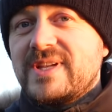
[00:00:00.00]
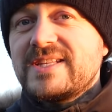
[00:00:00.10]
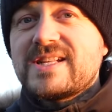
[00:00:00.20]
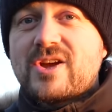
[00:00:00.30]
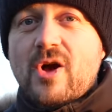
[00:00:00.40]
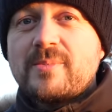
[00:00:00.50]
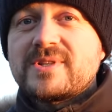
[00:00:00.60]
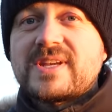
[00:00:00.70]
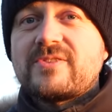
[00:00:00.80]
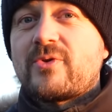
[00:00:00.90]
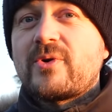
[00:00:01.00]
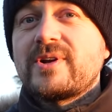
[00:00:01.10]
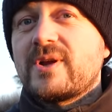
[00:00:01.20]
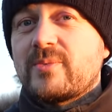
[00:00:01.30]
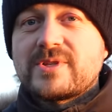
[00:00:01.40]
easily compensate for
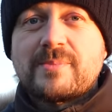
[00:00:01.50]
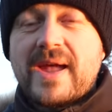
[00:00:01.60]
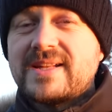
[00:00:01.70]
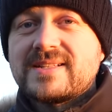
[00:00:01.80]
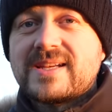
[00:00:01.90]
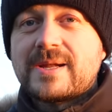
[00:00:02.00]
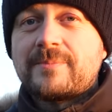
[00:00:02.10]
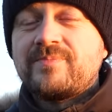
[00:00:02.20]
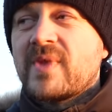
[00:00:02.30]
it with some editing.